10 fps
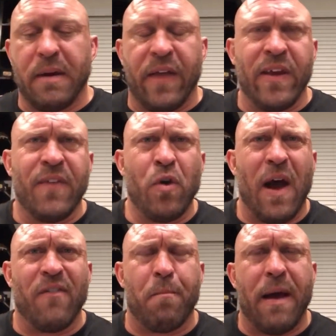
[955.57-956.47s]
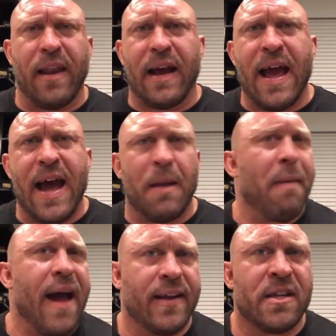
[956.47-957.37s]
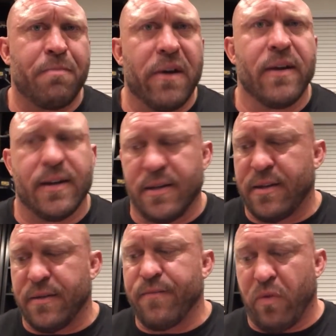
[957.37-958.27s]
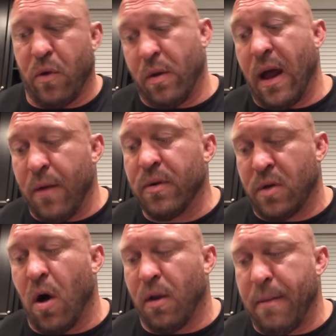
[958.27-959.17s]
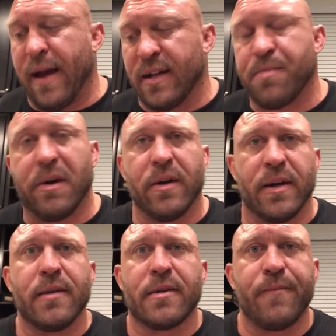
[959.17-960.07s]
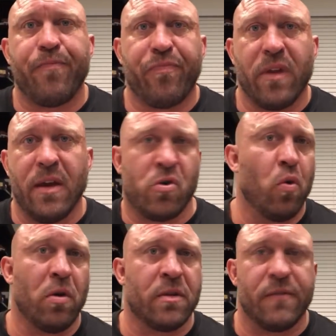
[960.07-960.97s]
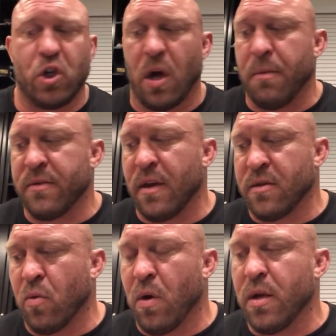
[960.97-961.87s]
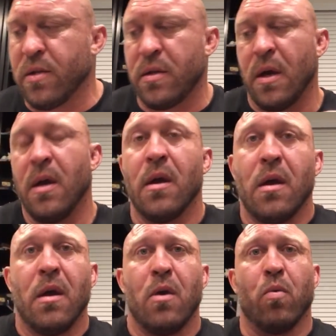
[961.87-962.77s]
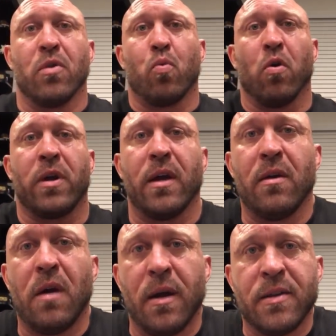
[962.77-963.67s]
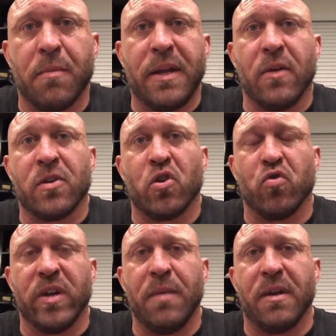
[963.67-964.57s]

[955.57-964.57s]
But I think if you have a bad, like I had a bad experience, what I would call a bad experience, as cool as of a job as it was working on somebody else's dream